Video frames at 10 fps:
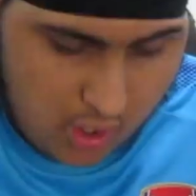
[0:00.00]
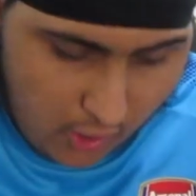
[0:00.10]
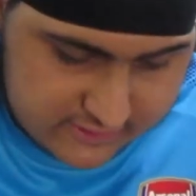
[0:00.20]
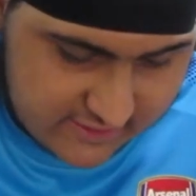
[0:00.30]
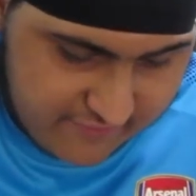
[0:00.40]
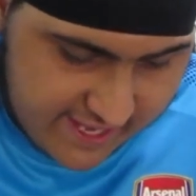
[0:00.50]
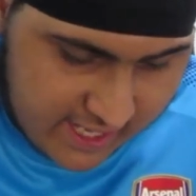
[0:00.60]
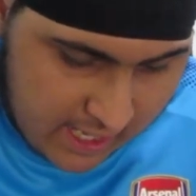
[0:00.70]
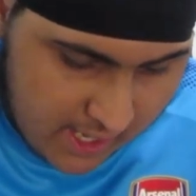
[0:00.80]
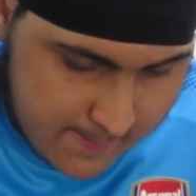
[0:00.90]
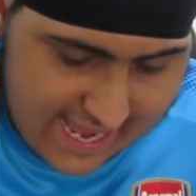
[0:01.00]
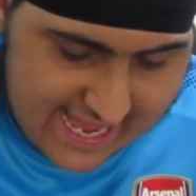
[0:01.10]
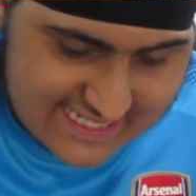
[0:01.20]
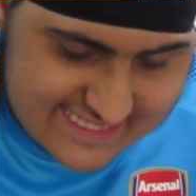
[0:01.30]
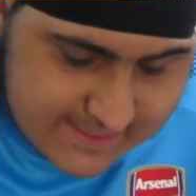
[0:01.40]
Arsene Wenger,
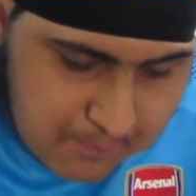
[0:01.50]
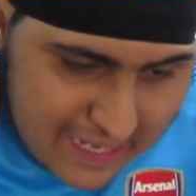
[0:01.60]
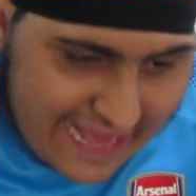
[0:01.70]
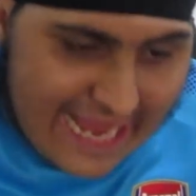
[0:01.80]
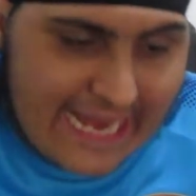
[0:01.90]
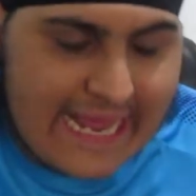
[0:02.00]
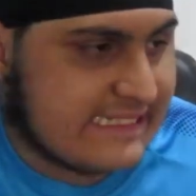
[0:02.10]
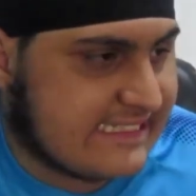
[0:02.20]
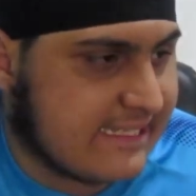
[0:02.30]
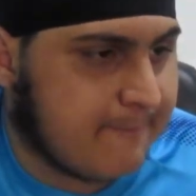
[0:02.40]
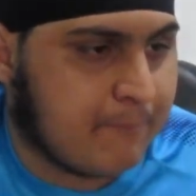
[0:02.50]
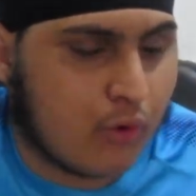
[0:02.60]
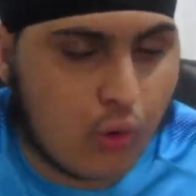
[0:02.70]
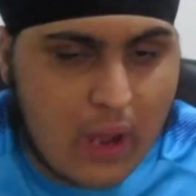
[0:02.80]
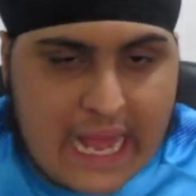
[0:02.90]
it's plain,
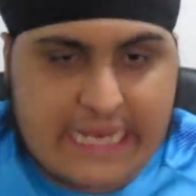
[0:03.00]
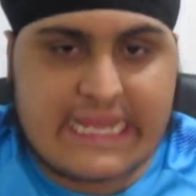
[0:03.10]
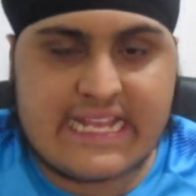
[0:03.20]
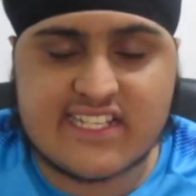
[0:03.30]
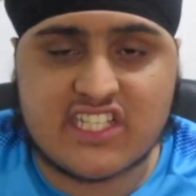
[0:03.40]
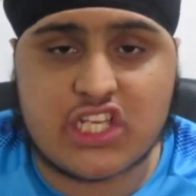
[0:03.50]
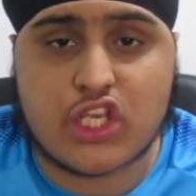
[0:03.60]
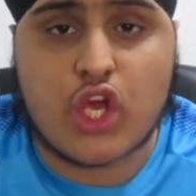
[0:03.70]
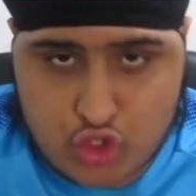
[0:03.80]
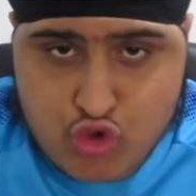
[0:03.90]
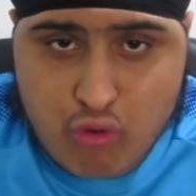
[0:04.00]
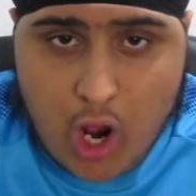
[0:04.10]
simple and easy. You